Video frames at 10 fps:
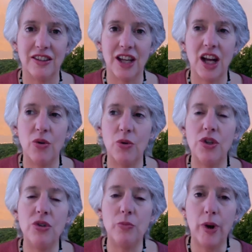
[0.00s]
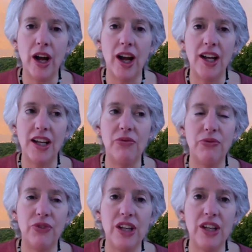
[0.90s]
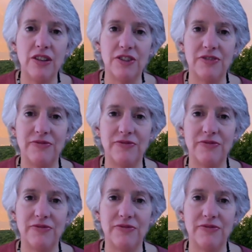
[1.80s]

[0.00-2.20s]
How would your body feel?